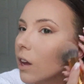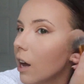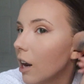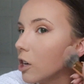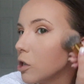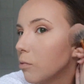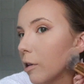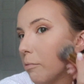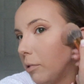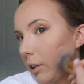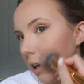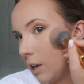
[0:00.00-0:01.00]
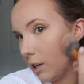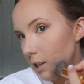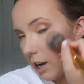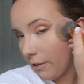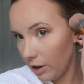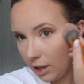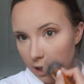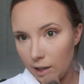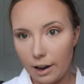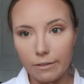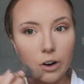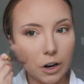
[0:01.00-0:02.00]
and I just want to blend everything
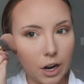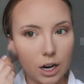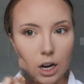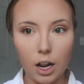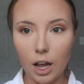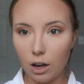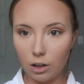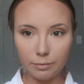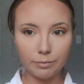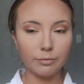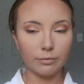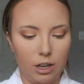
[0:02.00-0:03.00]
that I've created out.